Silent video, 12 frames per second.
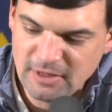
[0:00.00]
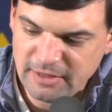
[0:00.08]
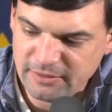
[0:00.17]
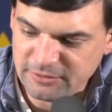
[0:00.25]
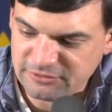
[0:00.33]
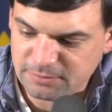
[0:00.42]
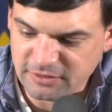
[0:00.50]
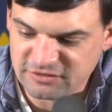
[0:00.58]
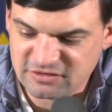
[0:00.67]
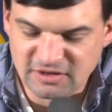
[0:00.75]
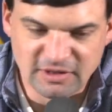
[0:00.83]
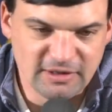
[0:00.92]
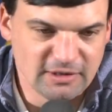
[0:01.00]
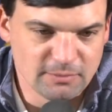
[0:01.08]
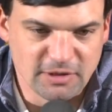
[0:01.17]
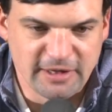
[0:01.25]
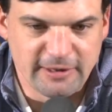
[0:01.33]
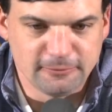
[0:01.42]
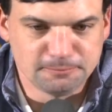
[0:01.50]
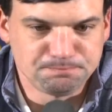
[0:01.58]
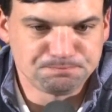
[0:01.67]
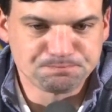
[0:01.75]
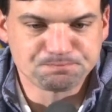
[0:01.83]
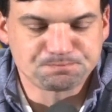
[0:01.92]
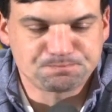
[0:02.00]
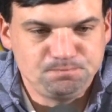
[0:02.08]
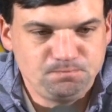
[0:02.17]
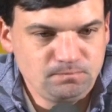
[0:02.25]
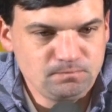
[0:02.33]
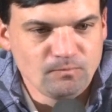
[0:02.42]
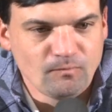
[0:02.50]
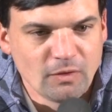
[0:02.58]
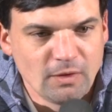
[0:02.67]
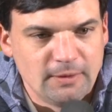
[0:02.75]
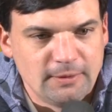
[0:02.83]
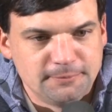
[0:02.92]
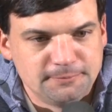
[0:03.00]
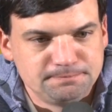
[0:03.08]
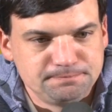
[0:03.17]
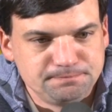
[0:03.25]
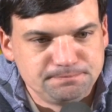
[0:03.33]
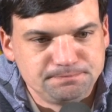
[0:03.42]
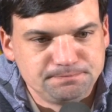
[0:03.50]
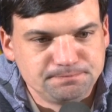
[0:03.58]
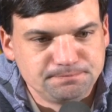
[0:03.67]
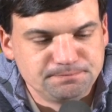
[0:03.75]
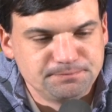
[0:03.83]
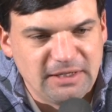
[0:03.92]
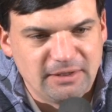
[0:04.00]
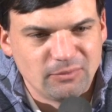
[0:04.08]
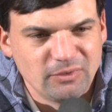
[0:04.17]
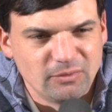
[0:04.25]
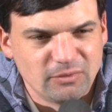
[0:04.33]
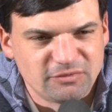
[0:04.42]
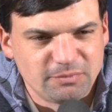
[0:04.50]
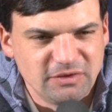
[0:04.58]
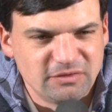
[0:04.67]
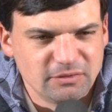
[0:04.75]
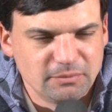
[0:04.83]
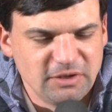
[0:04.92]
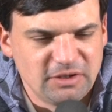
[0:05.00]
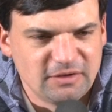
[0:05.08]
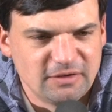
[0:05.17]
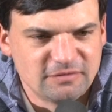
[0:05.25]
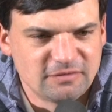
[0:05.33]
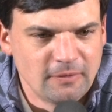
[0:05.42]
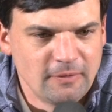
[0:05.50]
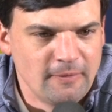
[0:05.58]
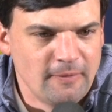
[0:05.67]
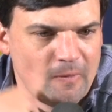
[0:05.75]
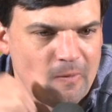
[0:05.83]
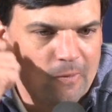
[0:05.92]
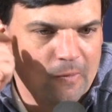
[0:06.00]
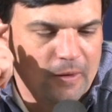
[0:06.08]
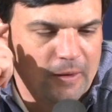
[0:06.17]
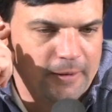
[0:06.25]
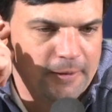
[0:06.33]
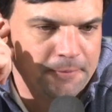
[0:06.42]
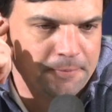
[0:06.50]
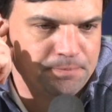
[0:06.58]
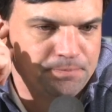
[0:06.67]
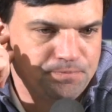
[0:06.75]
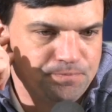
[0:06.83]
I know he's pretty skinny coming out, but I don't really want to speak to it because I'm